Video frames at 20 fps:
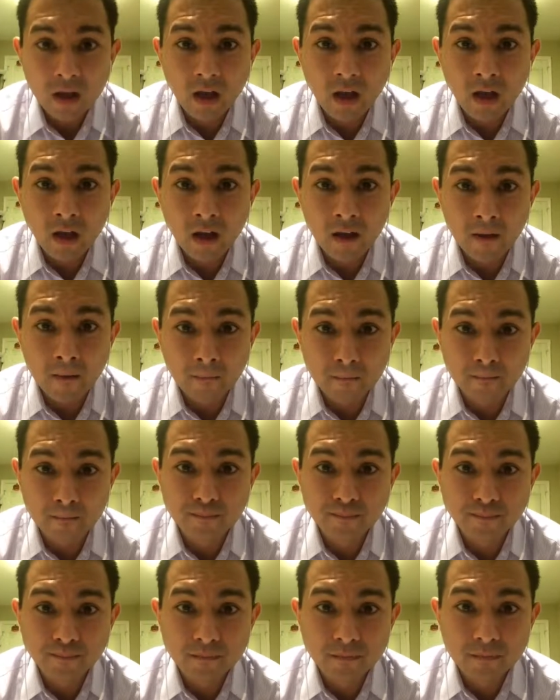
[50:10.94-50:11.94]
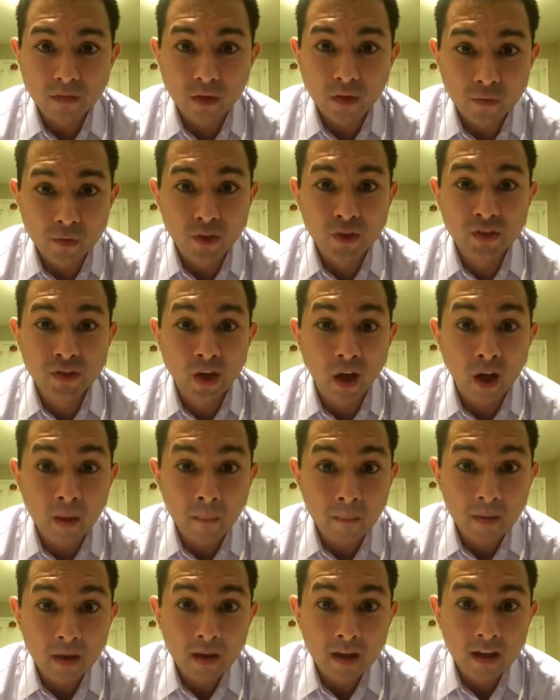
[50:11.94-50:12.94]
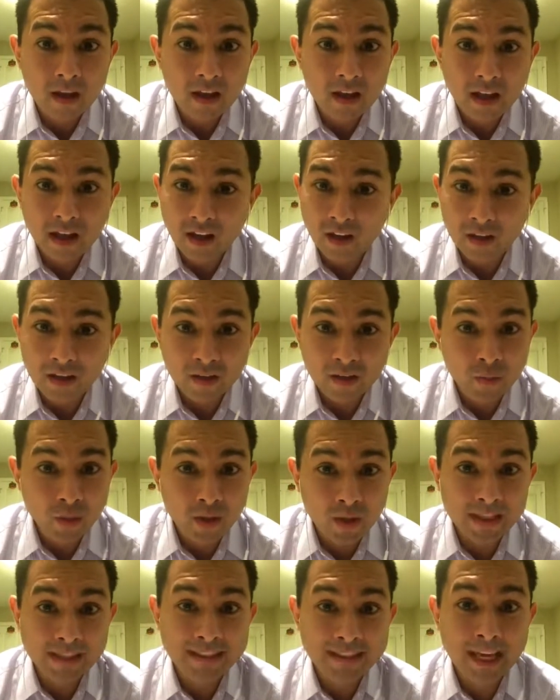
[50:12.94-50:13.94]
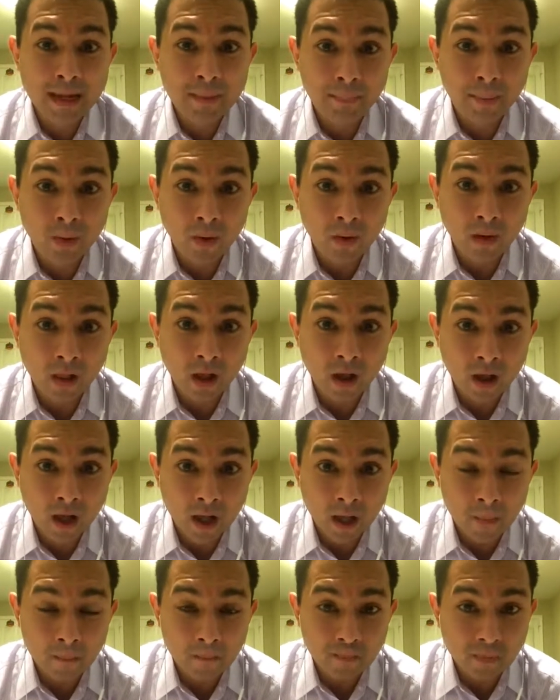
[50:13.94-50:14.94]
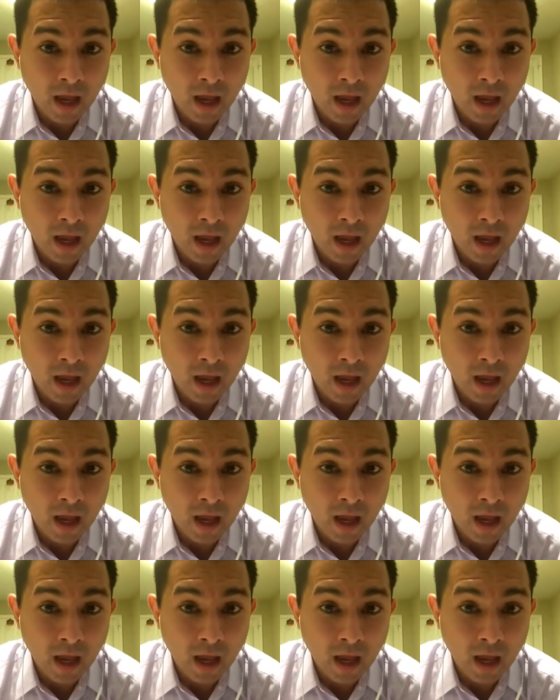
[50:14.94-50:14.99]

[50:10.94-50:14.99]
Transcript: For some, I'll give you an example.